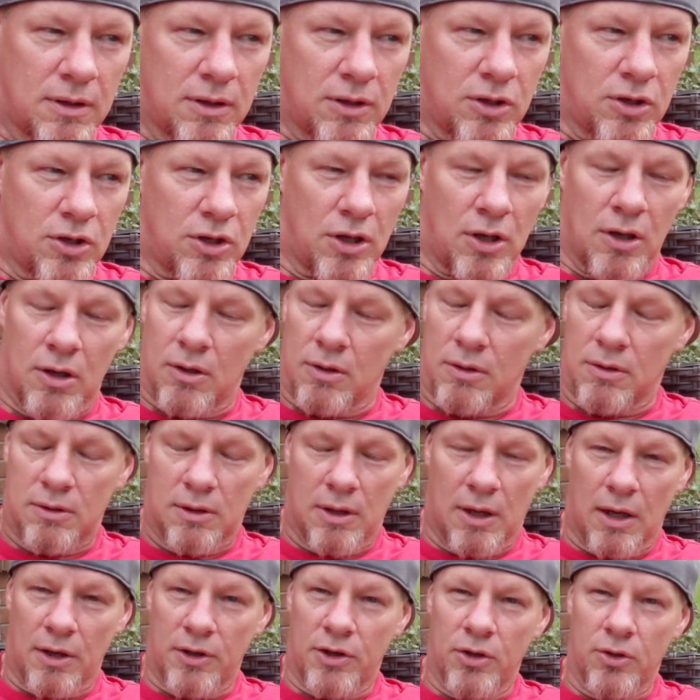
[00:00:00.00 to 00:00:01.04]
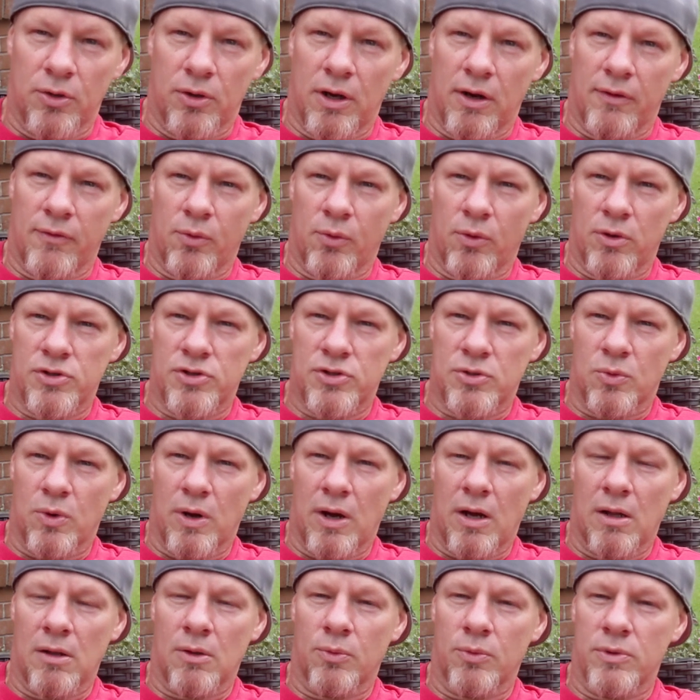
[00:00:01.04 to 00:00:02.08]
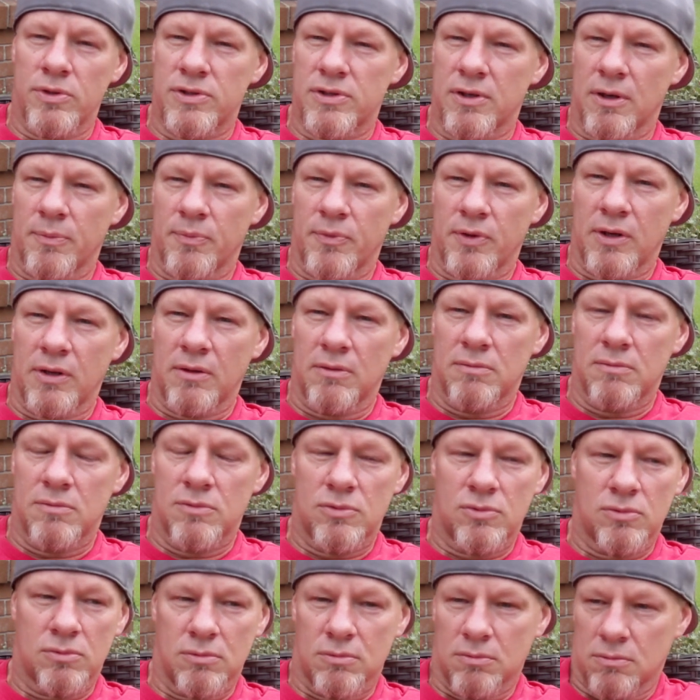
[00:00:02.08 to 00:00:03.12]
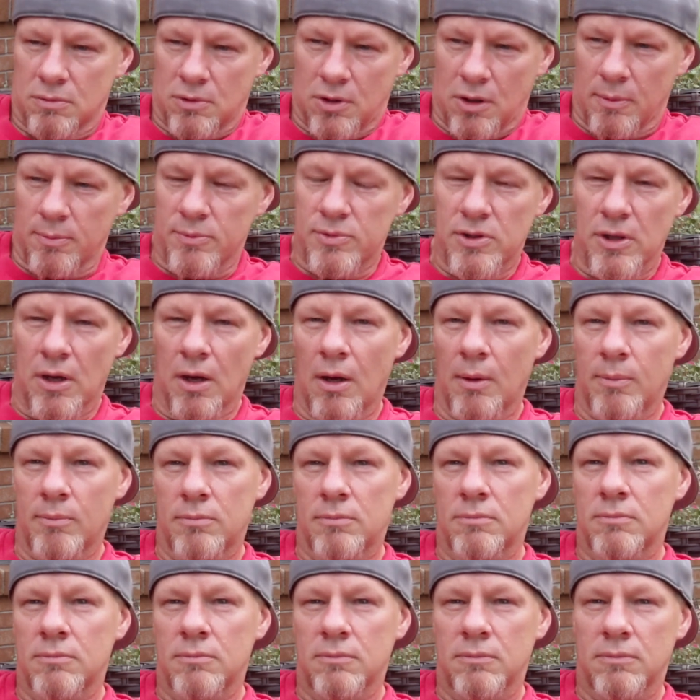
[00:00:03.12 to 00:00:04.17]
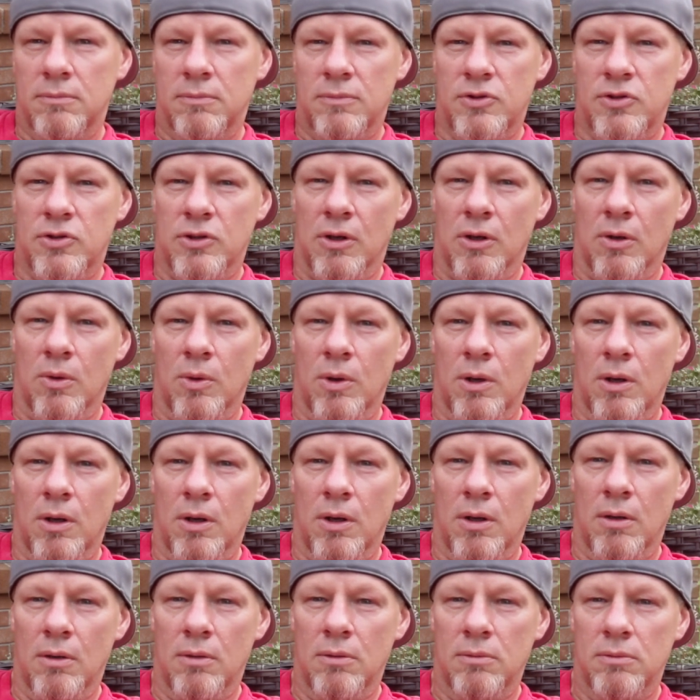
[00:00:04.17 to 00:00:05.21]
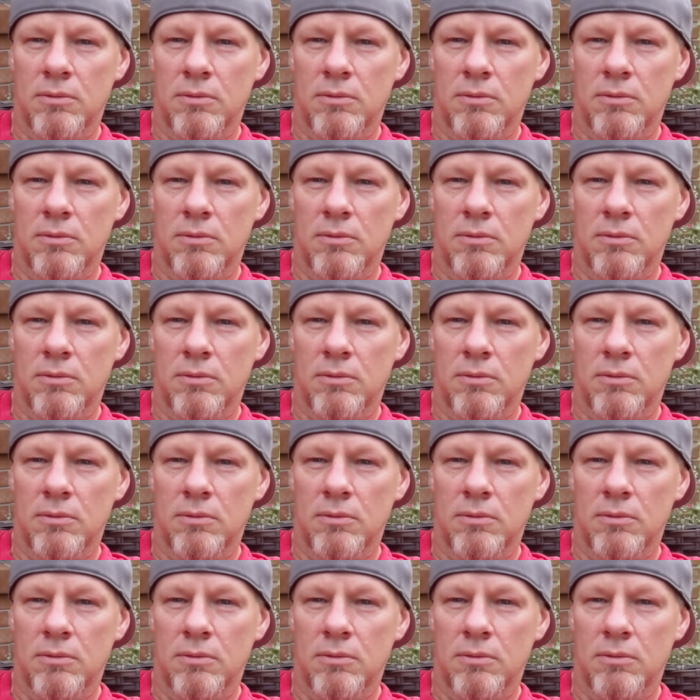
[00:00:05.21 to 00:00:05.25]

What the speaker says: do it every once in a while or when something comes up. So